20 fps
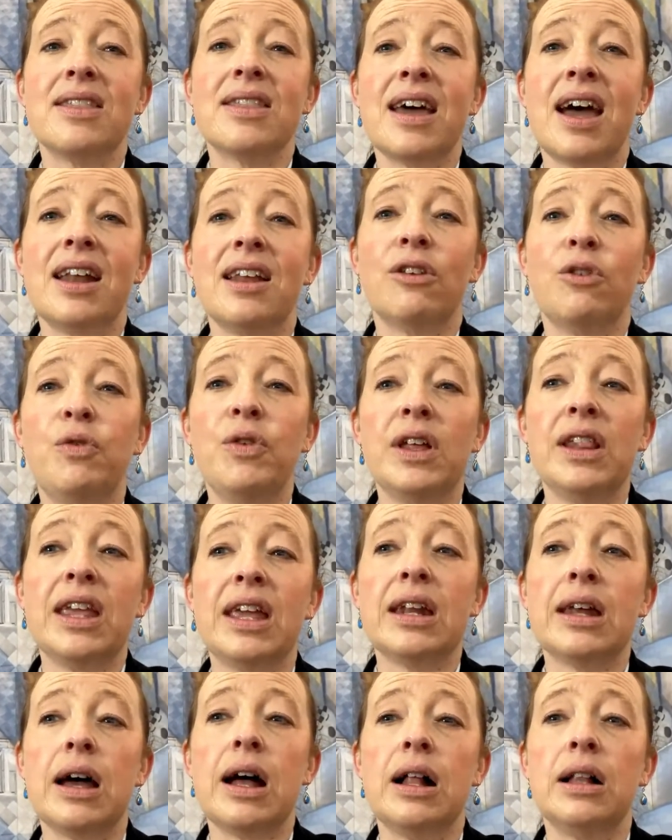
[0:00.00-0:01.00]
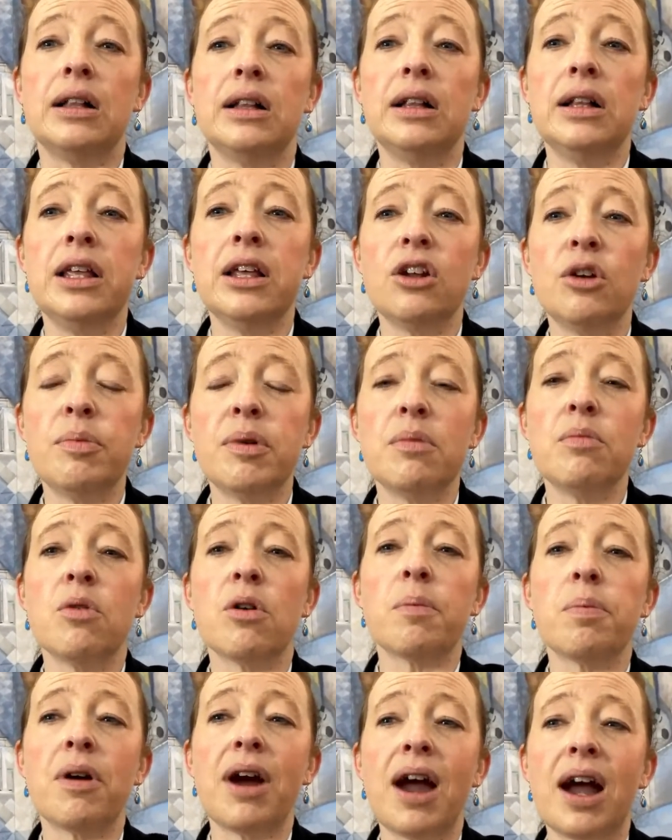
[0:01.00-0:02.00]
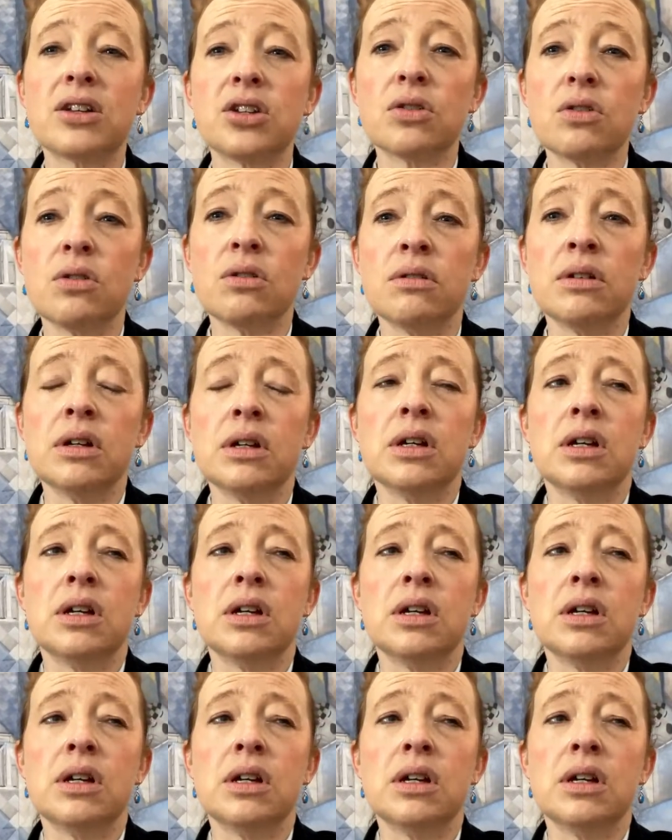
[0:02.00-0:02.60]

that is feeling a little bit more practical,